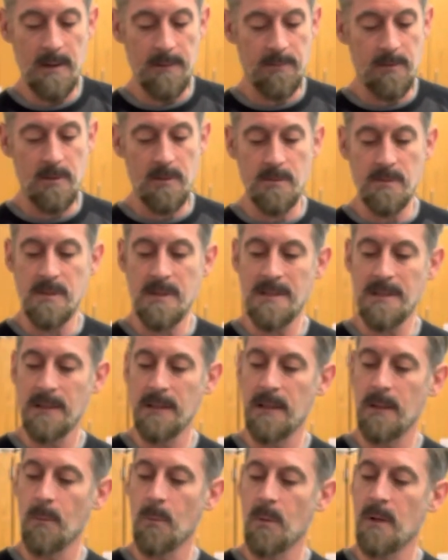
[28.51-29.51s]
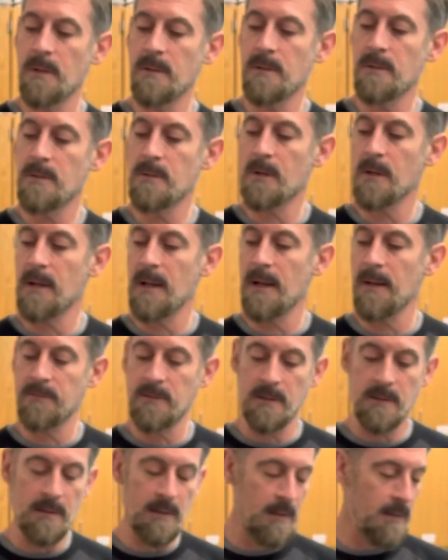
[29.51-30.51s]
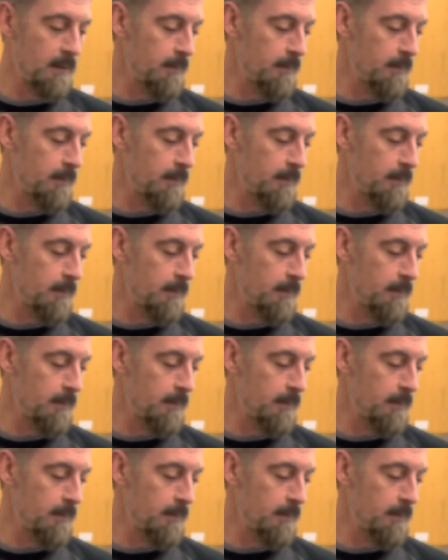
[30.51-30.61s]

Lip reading: If you use these little ones, you're going to have to